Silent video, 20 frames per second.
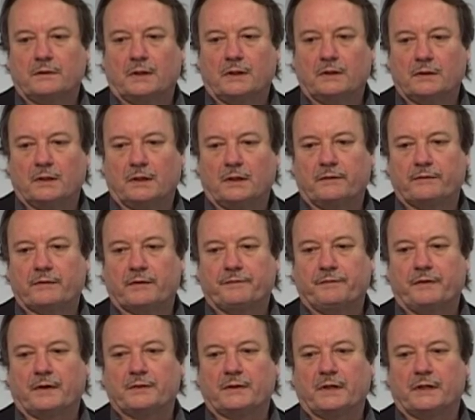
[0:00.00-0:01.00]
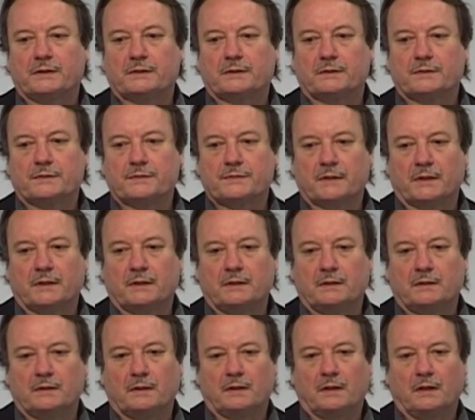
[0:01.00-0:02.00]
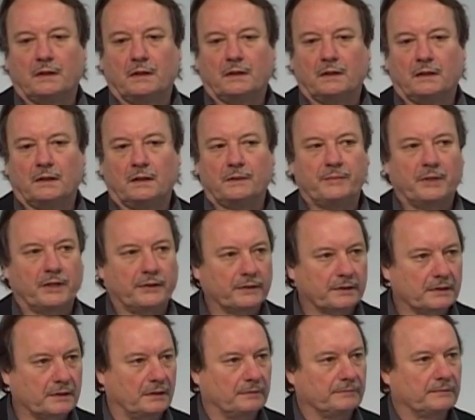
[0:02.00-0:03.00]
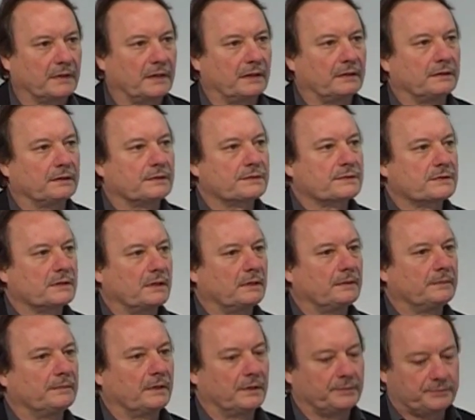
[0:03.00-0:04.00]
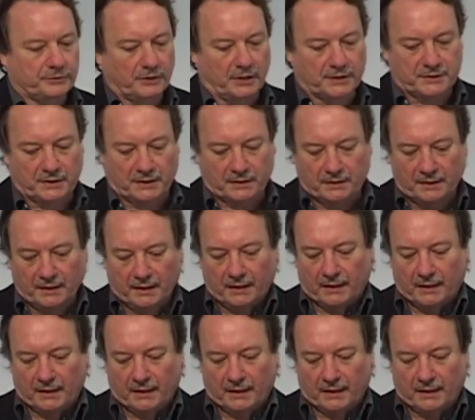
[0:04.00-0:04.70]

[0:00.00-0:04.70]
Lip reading: role of foundations in America. And it's a project